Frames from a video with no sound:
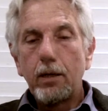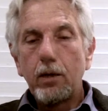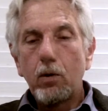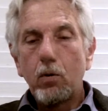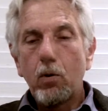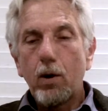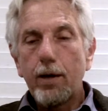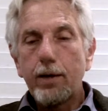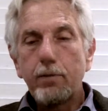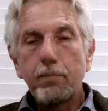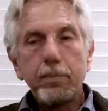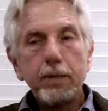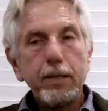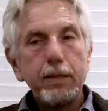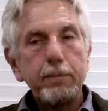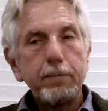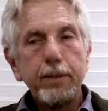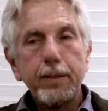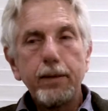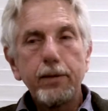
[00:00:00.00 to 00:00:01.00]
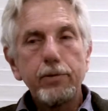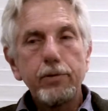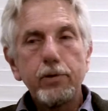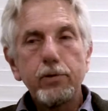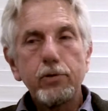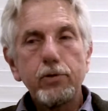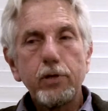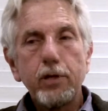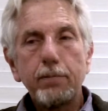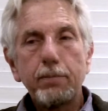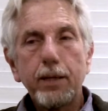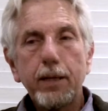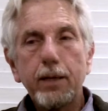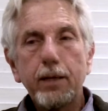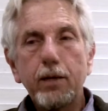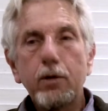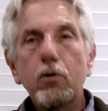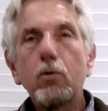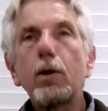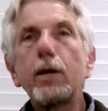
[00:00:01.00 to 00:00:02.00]
quite a bit because it seemed like
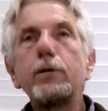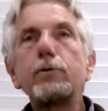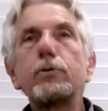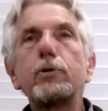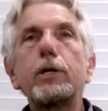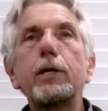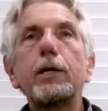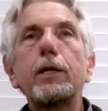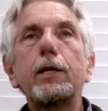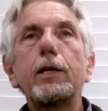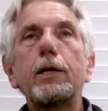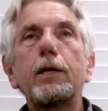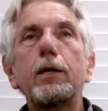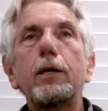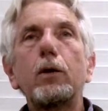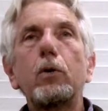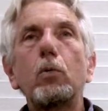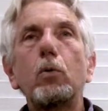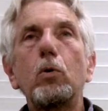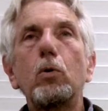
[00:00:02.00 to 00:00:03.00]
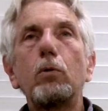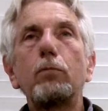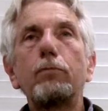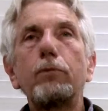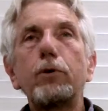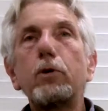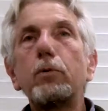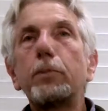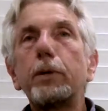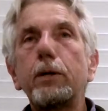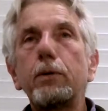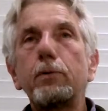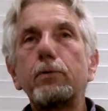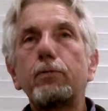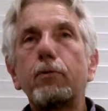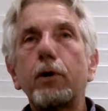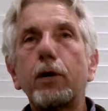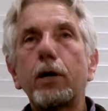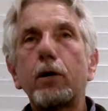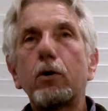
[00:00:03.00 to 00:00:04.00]
a crazy worldview, but it was
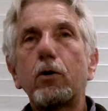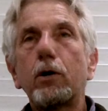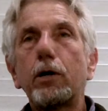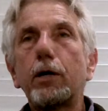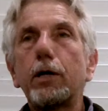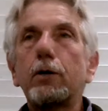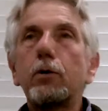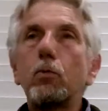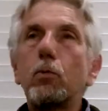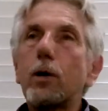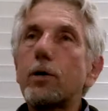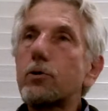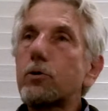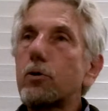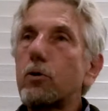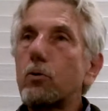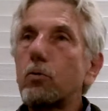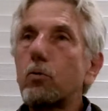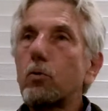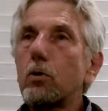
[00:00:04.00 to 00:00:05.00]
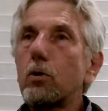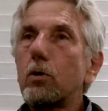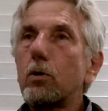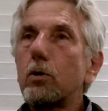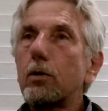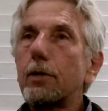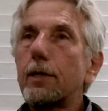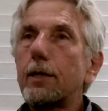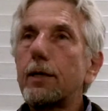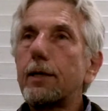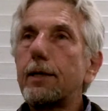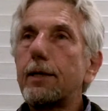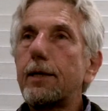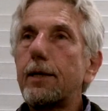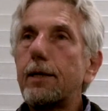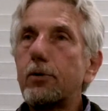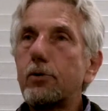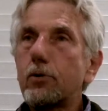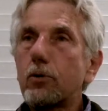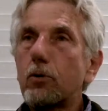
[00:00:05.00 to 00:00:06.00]
very current in the Western world and in
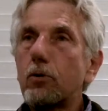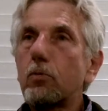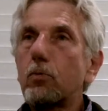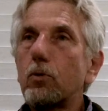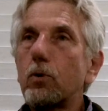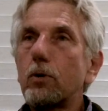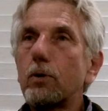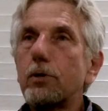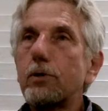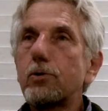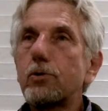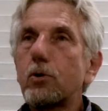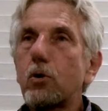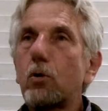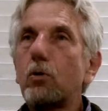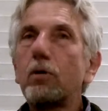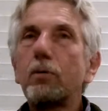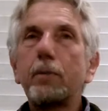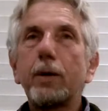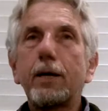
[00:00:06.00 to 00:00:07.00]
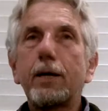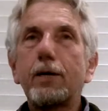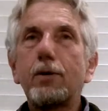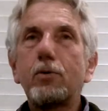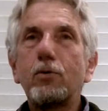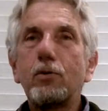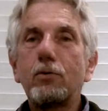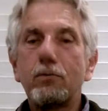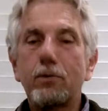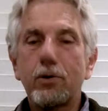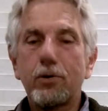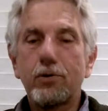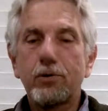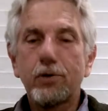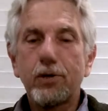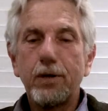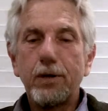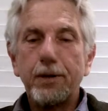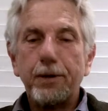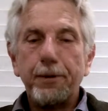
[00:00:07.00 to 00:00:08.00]
the Eastern world, this Ptolemaic
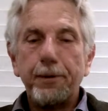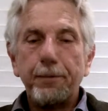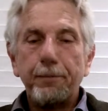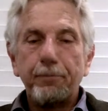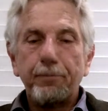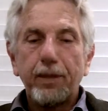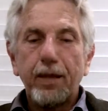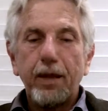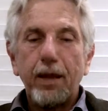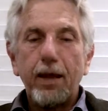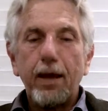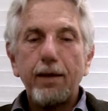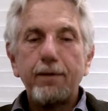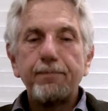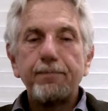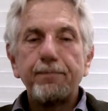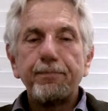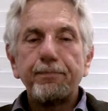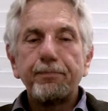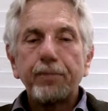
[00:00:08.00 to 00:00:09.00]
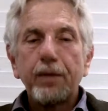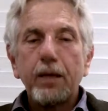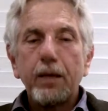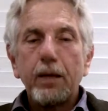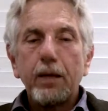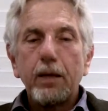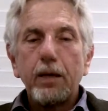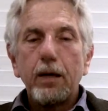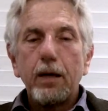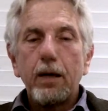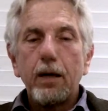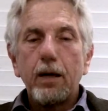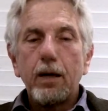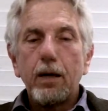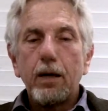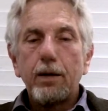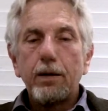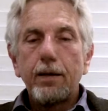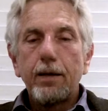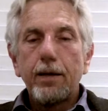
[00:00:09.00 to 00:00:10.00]
universe. And,
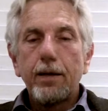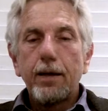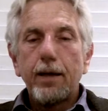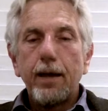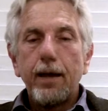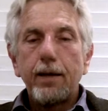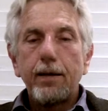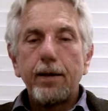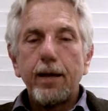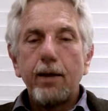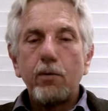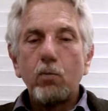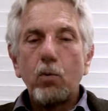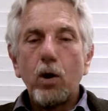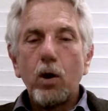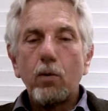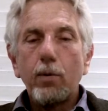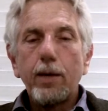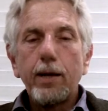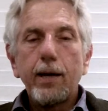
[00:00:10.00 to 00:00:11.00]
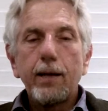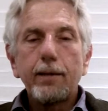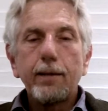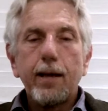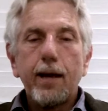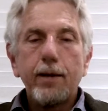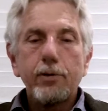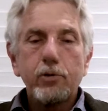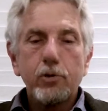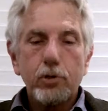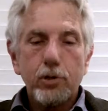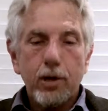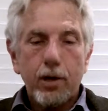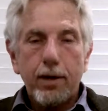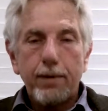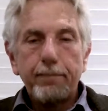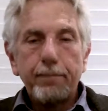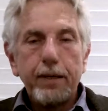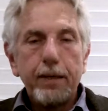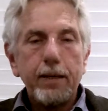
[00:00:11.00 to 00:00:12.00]
uh, and, and where we got last
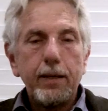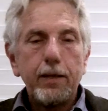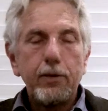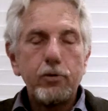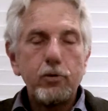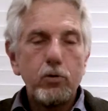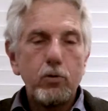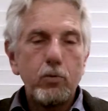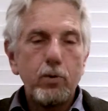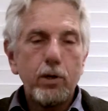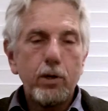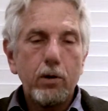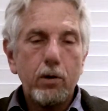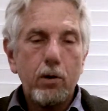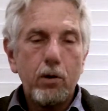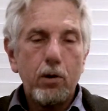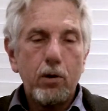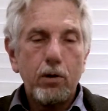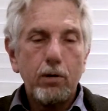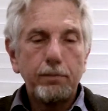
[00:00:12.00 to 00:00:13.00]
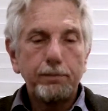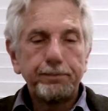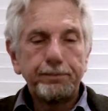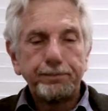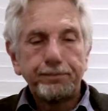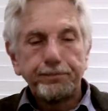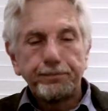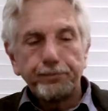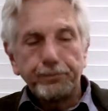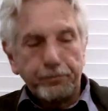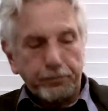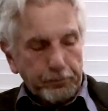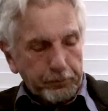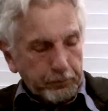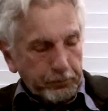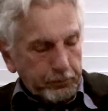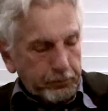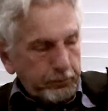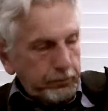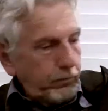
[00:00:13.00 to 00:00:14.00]
time, as you recall,
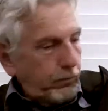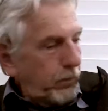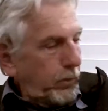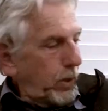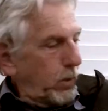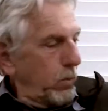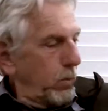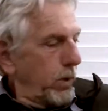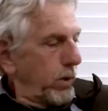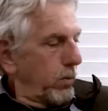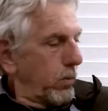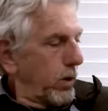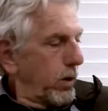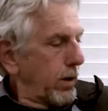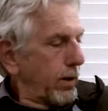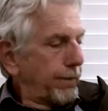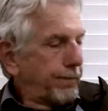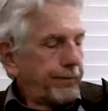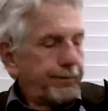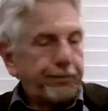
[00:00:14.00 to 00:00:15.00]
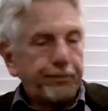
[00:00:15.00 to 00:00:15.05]
we were,